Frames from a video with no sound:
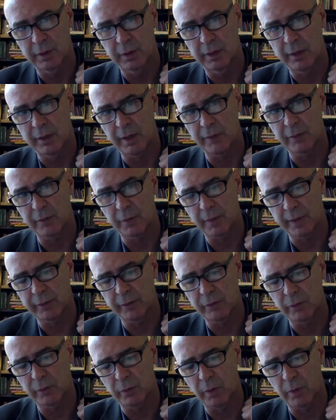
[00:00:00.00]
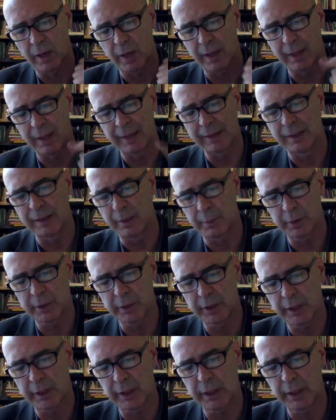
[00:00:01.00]
you have a right to
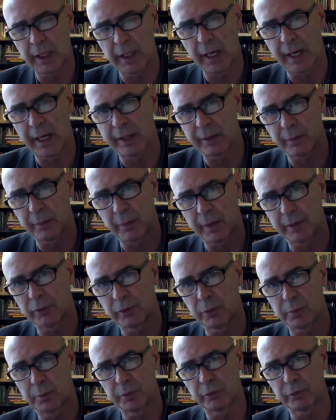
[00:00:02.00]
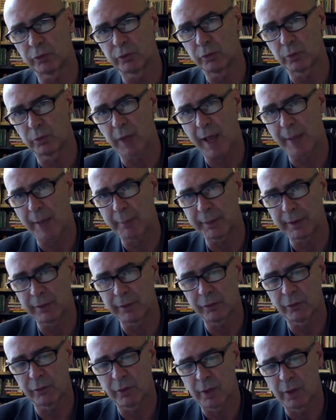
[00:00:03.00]
liberty, and the right to pursue
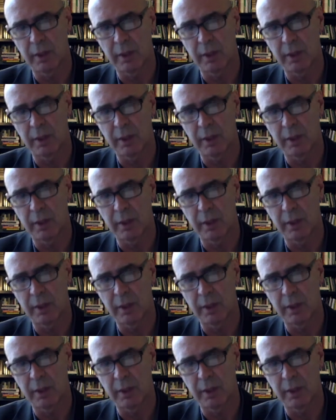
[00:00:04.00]
happiness.